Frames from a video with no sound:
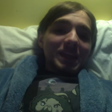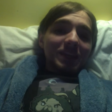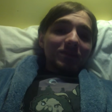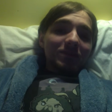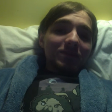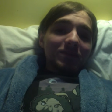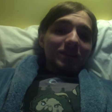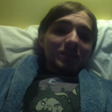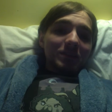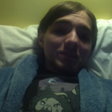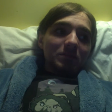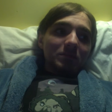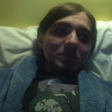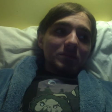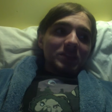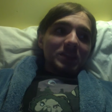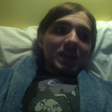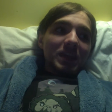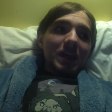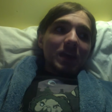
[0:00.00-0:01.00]
of the
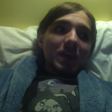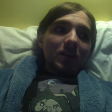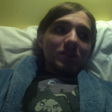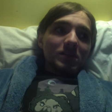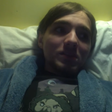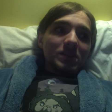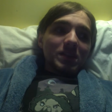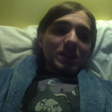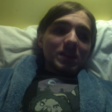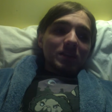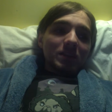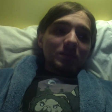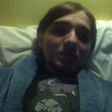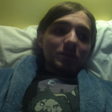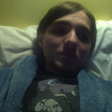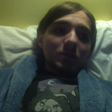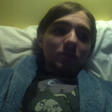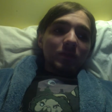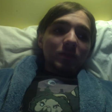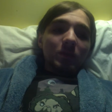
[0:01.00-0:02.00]
scares in the
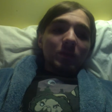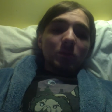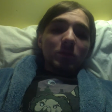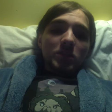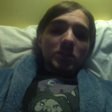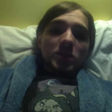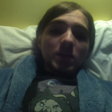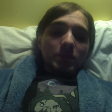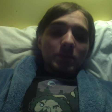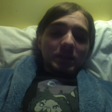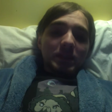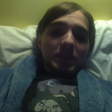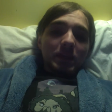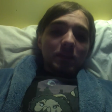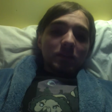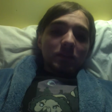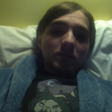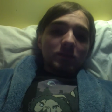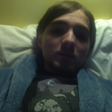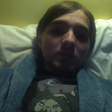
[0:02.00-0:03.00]
movie were jump
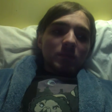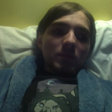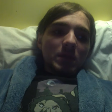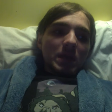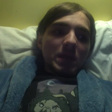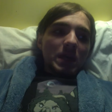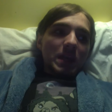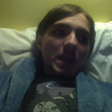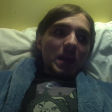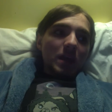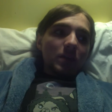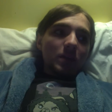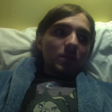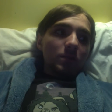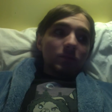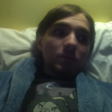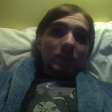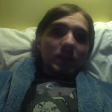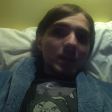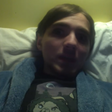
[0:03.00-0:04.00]
scares. And I
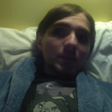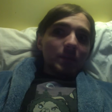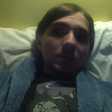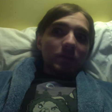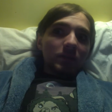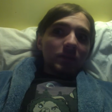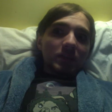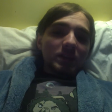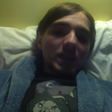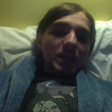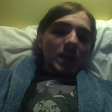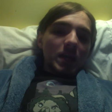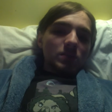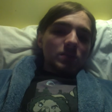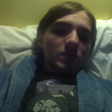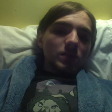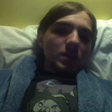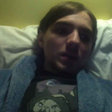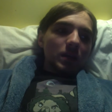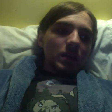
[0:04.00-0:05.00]
don't think I'm even
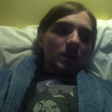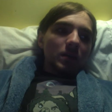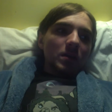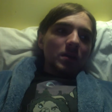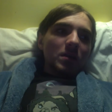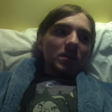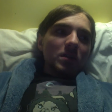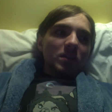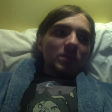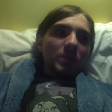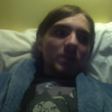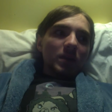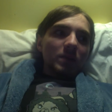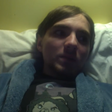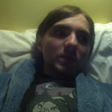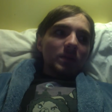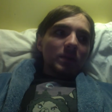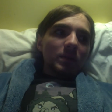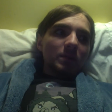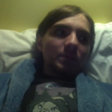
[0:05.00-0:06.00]
exaggerating. There might have
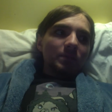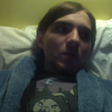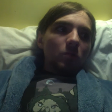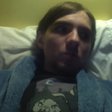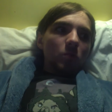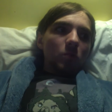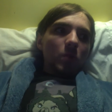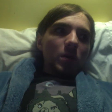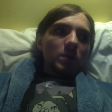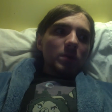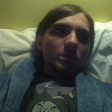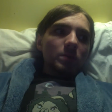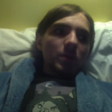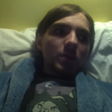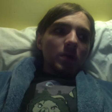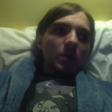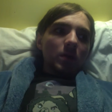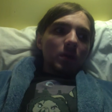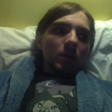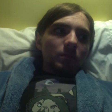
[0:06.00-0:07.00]
been one
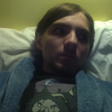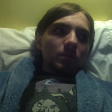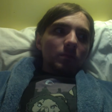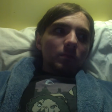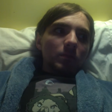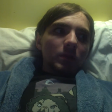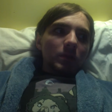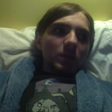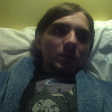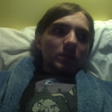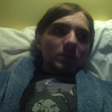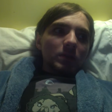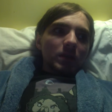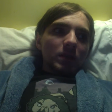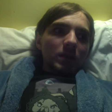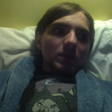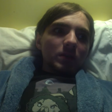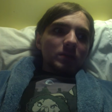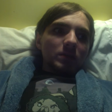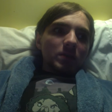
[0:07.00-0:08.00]
part where there was
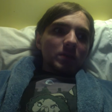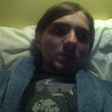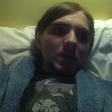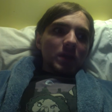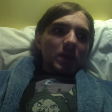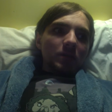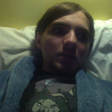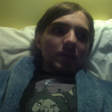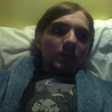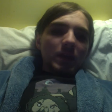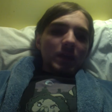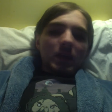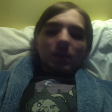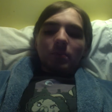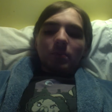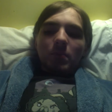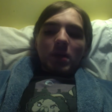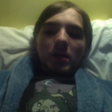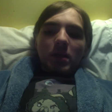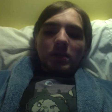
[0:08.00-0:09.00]
like some kind of vague
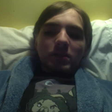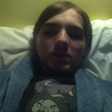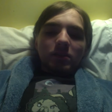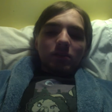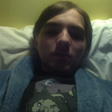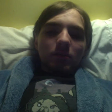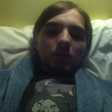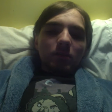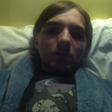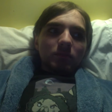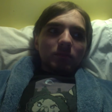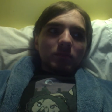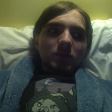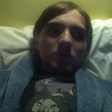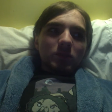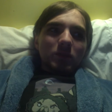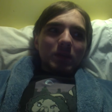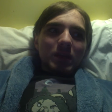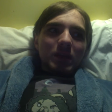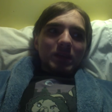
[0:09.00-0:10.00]
monster,
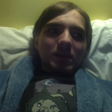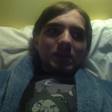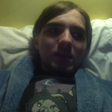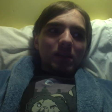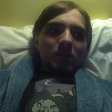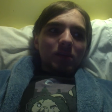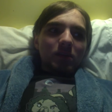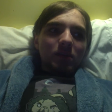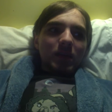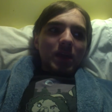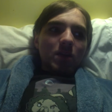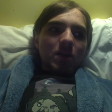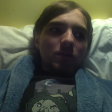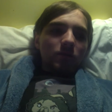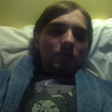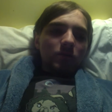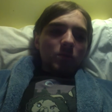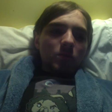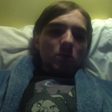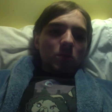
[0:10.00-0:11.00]
so I guess that could count
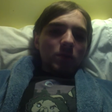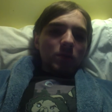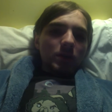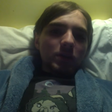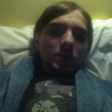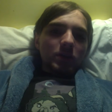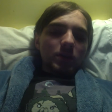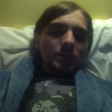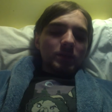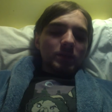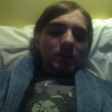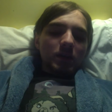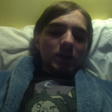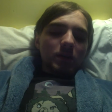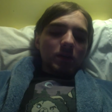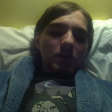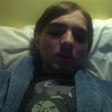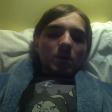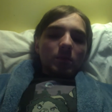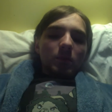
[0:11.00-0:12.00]
for more than a jump
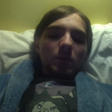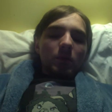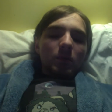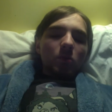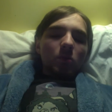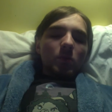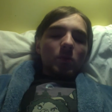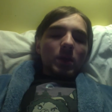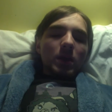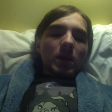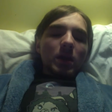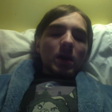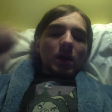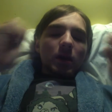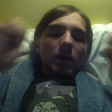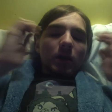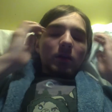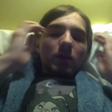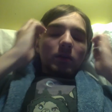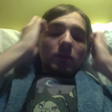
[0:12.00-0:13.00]
scare. But oh my
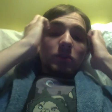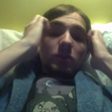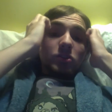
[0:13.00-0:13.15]
god, the